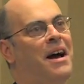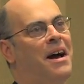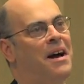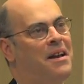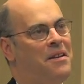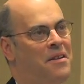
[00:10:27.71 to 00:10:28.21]

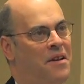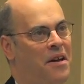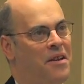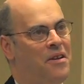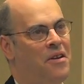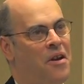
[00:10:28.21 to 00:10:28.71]
Uh,
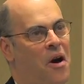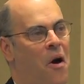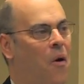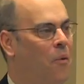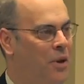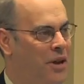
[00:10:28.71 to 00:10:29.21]

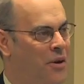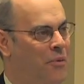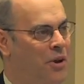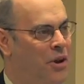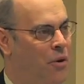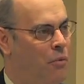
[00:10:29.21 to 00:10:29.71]
no, we don't.
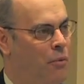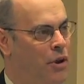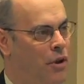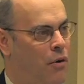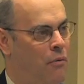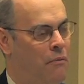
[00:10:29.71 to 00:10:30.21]
We don't. We
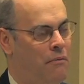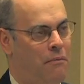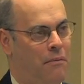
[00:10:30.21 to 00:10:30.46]
don't.